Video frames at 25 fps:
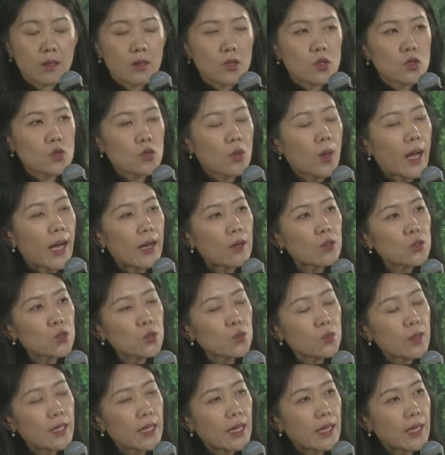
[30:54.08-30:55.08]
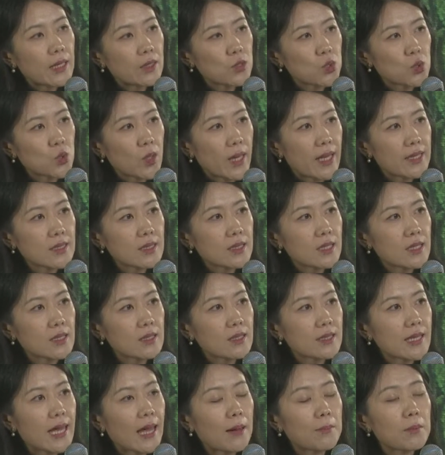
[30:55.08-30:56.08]
So how to really address this
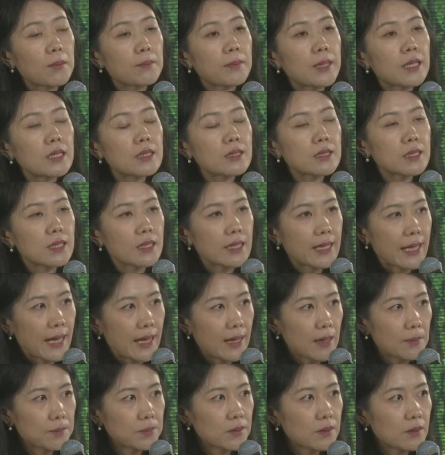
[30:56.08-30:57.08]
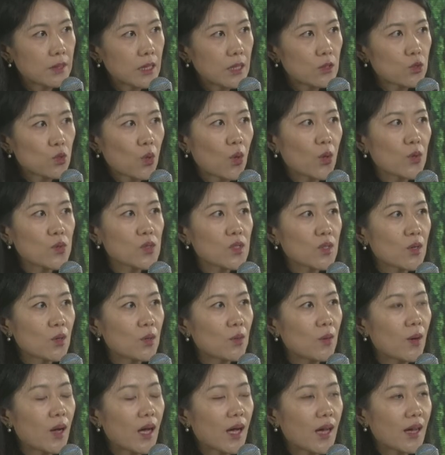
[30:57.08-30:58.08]
capability gap is
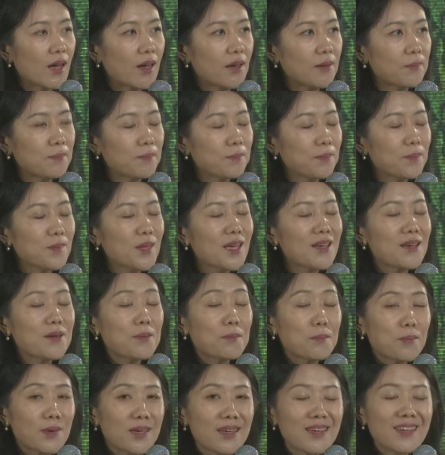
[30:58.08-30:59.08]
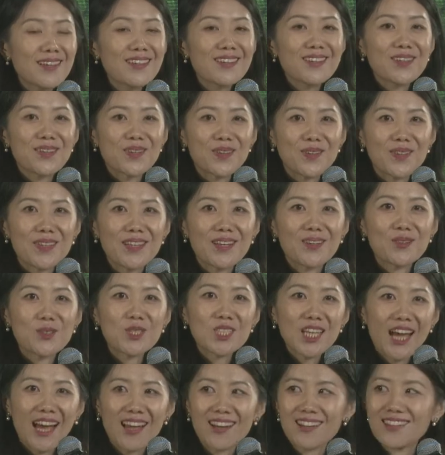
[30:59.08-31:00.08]
also a big, you know,
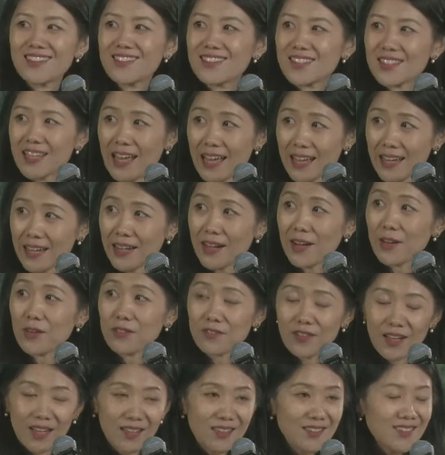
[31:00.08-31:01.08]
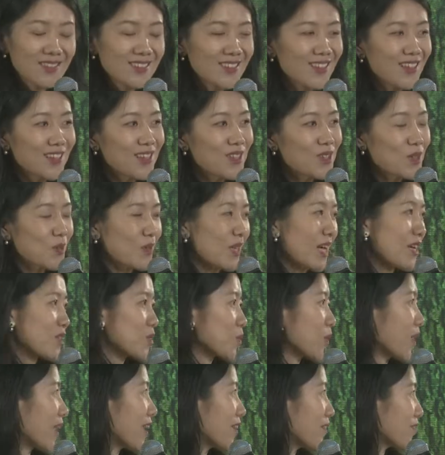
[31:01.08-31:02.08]
challenge ahead of us. So that's
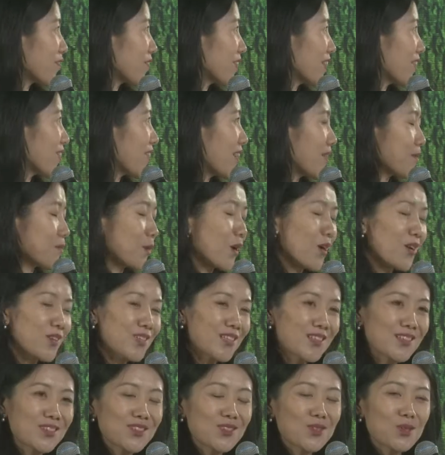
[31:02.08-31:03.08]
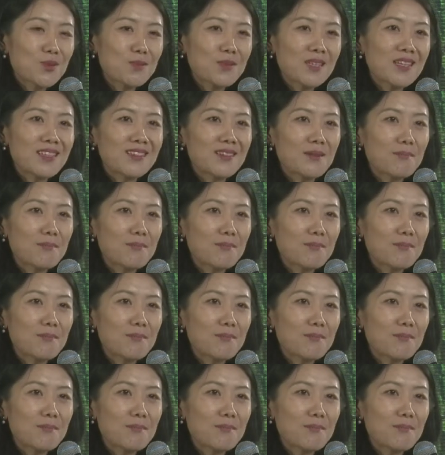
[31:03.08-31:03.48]
why I feel I'm honored to be in the